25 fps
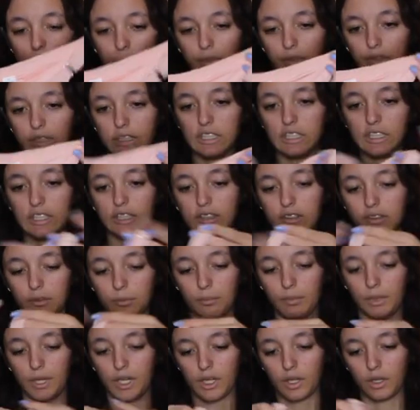But these
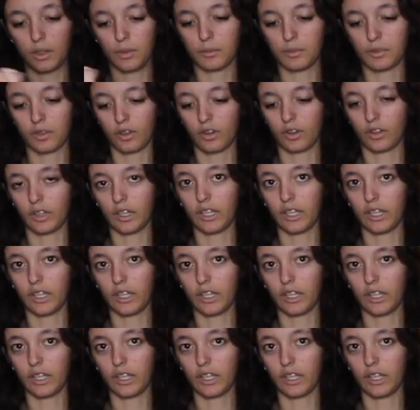bottoms are